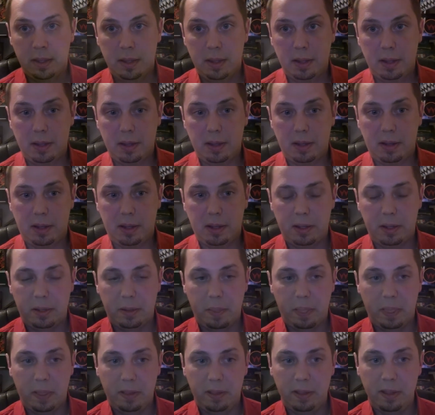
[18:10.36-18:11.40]

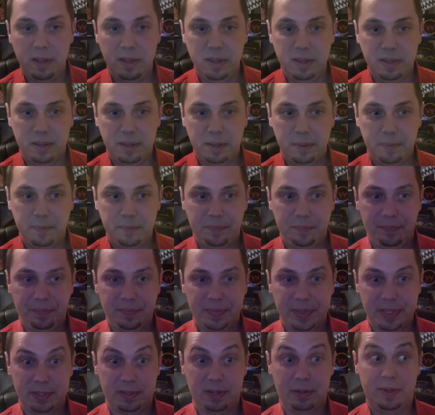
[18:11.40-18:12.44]

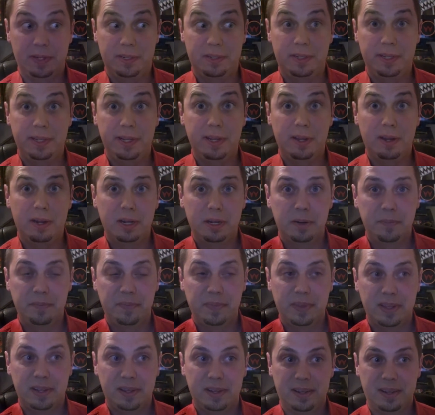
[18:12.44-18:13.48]
so I went to the ER
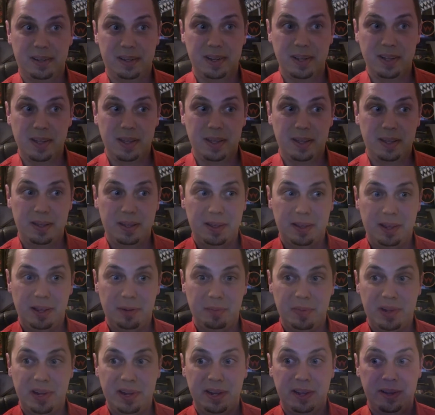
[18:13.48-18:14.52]
in
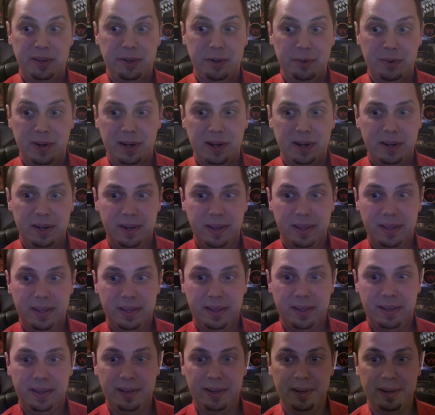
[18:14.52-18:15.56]
my underwear
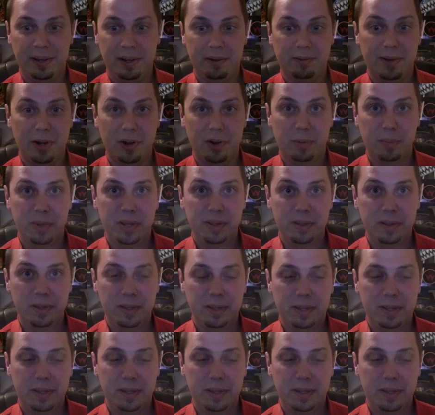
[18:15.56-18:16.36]
and a robe,